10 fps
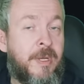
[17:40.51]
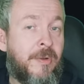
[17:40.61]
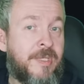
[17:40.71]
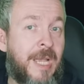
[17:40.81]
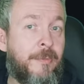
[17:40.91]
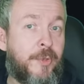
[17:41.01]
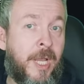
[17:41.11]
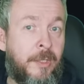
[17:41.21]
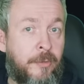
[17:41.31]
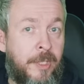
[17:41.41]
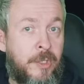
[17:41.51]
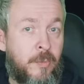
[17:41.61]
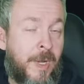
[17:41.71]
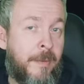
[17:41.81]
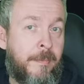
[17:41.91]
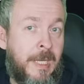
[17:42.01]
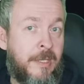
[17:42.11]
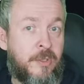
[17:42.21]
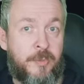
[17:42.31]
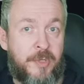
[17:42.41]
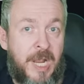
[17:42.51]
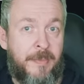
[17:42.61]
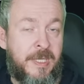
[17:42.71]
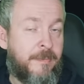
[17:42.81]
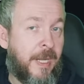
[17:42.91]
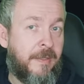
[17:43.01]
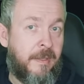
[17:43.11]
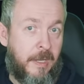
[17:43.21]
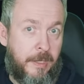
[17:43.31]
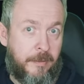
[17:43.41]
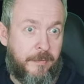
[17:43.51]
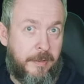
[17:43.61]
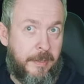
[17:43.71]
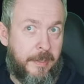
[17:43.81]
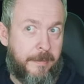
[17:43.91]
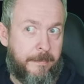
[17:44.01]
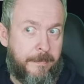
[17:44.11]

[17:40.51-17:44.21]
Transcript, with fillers: because I'm trying to reach 1 million subscribers by the end of the year.